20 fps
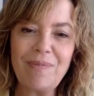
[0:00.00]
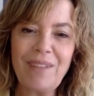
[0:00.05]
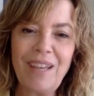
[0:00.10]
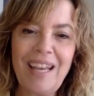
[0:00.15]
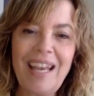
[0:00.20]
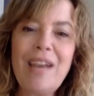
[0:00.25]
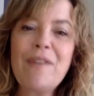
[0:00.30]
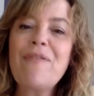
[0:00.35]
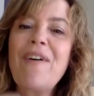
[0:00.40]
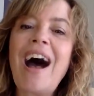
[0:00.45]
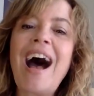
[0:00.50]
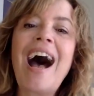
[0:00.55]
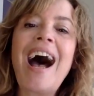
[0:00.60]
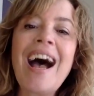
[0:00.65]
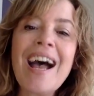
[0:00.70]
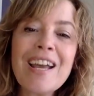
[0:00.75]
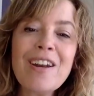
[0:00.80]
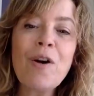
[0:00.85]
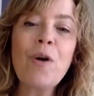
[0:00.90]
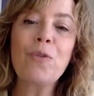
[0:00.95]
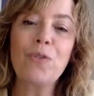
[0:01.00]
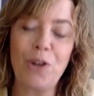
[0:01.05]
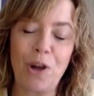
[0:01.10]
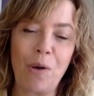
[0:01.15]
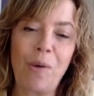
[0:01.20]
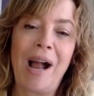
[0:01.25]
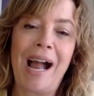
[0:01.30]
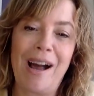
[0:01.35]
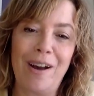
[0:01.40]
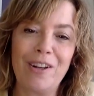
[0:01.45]
if I don't
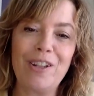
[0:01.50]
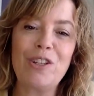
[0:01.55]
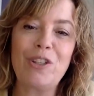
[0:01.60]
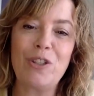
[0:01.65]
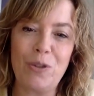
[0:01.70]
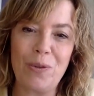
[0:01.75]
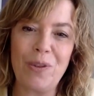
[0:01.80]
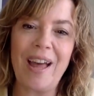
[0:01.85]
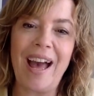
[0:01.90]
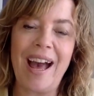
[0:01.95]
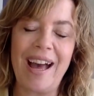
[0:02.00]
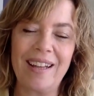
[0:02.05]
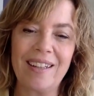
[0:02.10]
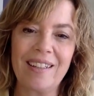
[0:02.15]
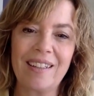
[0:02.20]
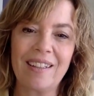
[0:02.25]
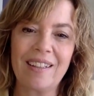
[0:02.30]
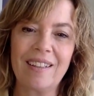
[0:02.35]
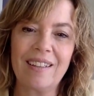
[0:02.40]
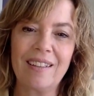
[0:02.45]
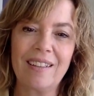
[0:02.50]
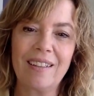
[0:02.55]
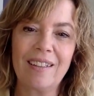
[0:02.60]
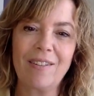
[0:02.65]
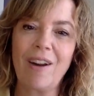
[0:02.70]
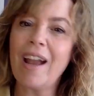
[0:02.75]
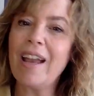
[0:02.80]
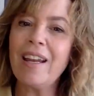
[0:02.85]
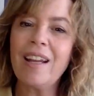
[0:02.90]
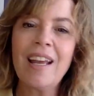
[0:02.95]
know how to do that,
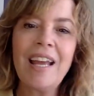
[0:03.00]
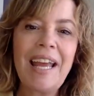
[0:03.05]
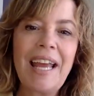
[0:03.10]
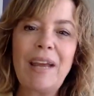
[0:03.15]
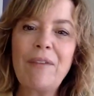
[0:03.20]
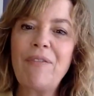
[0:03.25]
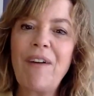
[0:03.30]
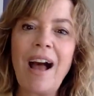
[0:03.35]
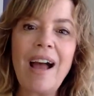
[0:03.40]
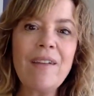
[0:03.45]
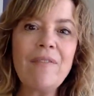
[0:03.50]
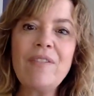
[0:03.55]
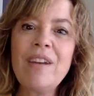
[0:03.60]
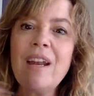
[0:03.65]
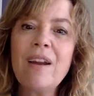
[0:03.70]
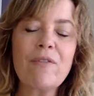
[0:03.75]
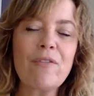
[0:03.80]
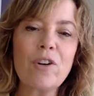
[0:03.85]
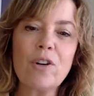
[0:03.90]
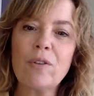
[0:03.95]
right? If I've never